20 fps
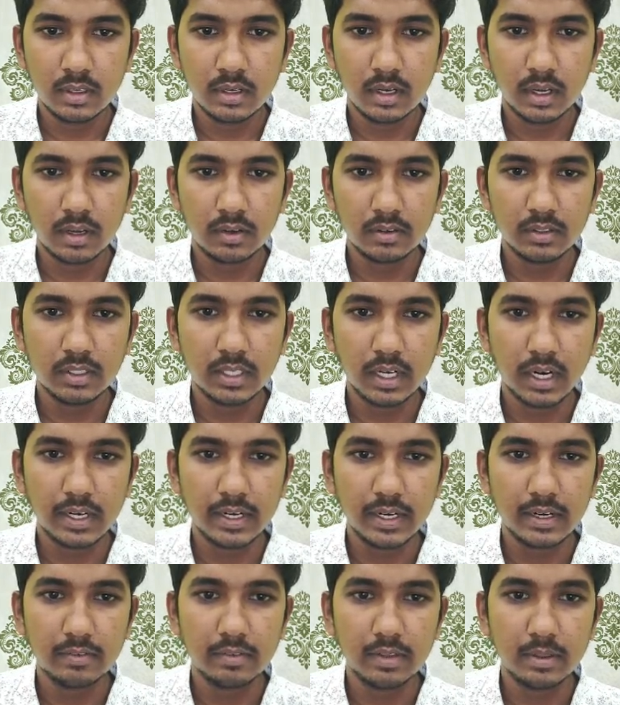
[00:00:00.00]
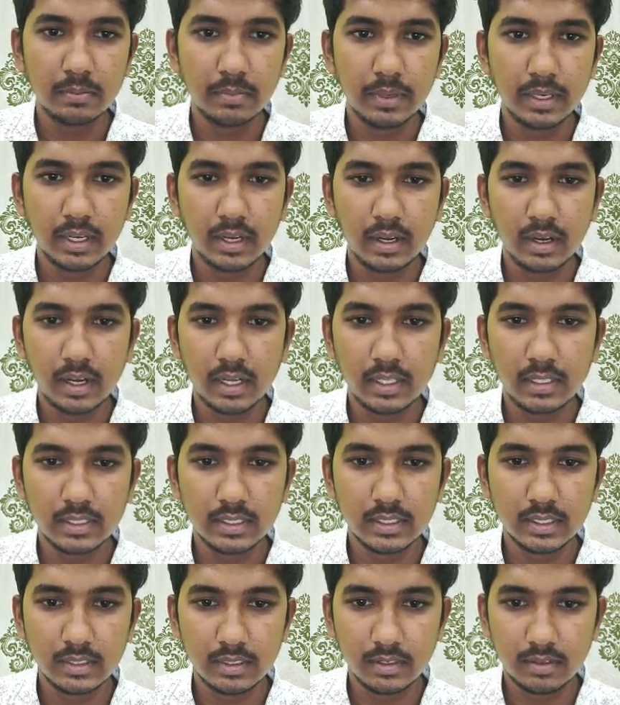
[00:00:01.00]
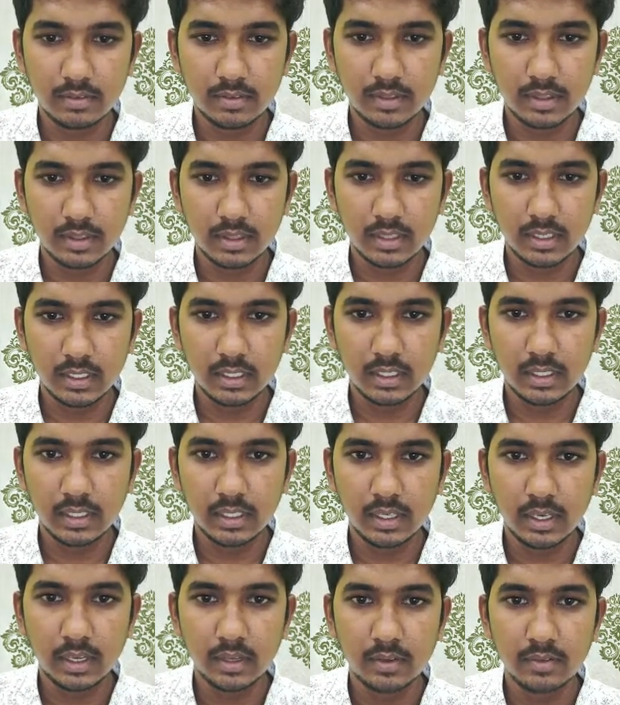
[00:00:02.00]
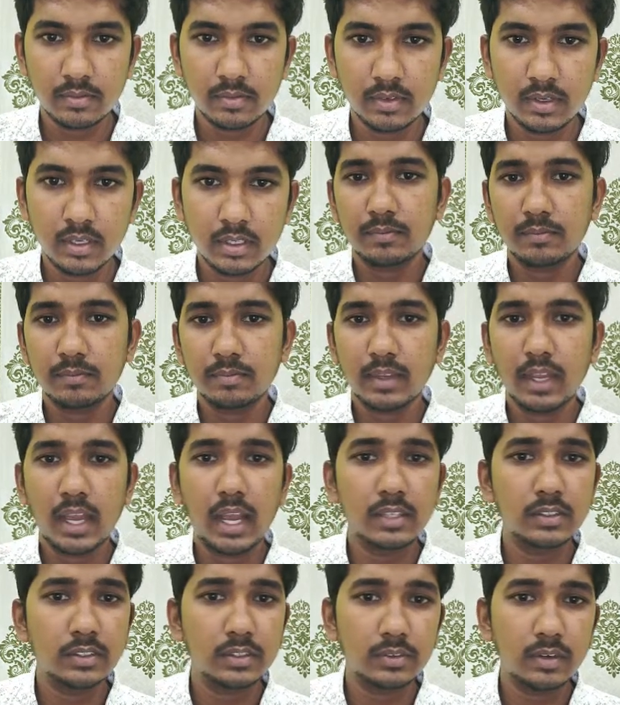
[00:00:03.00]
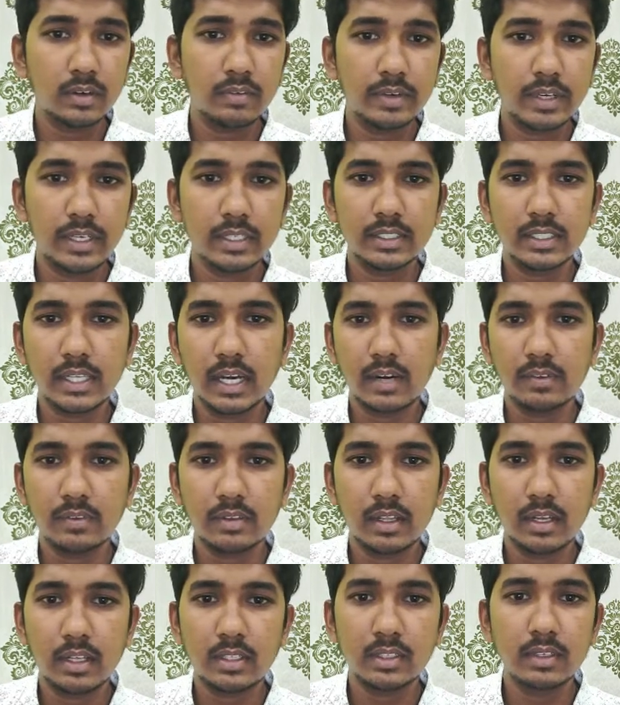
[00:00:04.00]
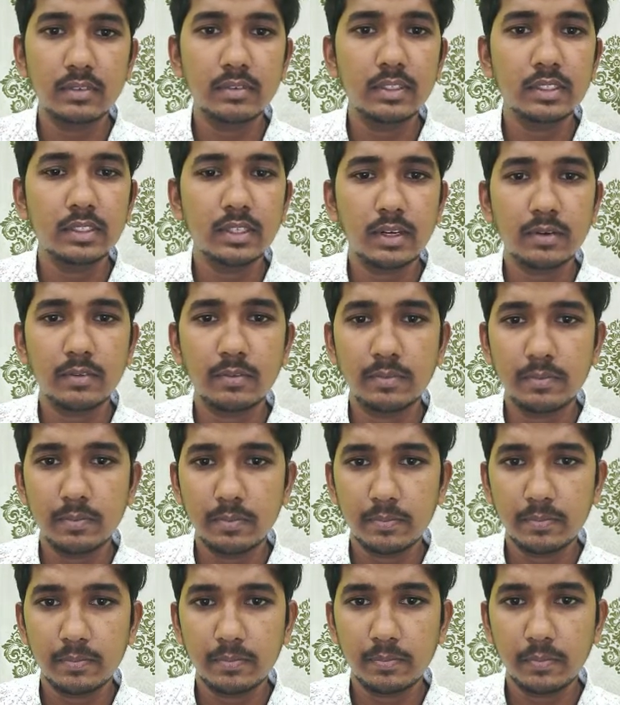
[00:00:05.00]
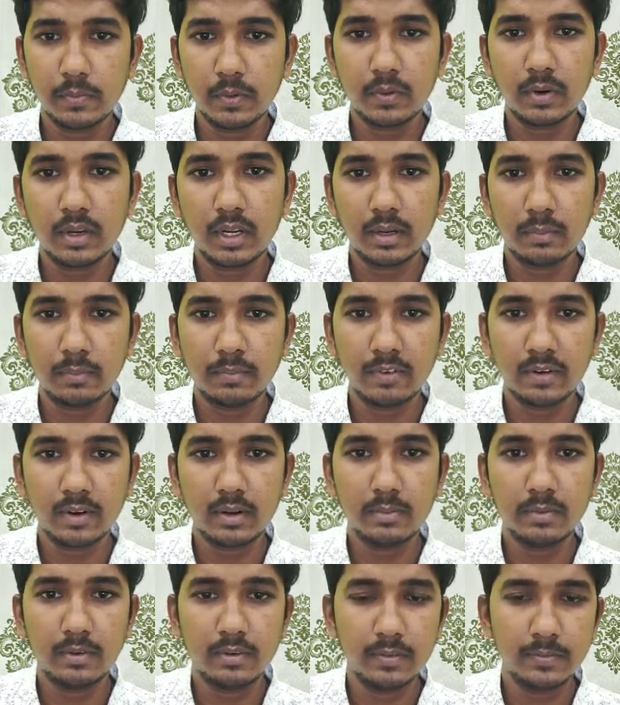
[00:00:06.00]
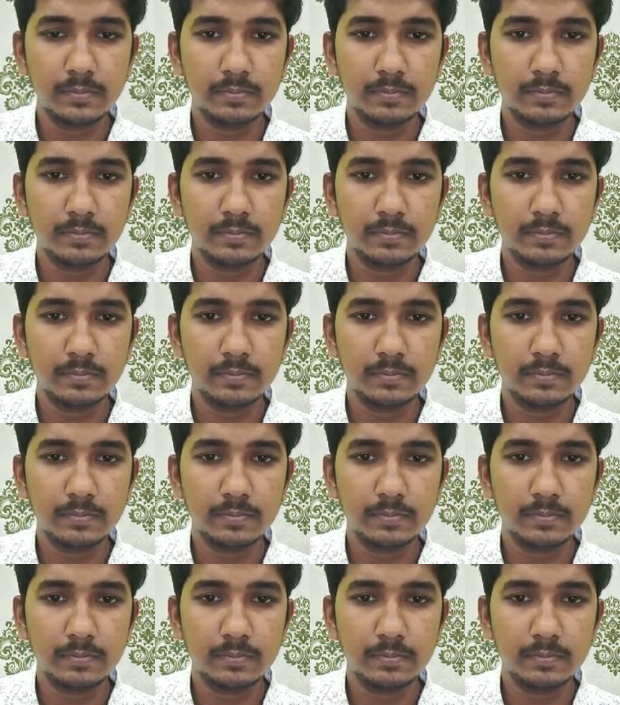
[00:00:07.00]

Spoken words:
I have started with my answer with 3A. As usual, we can start with the answer which are more comfortable.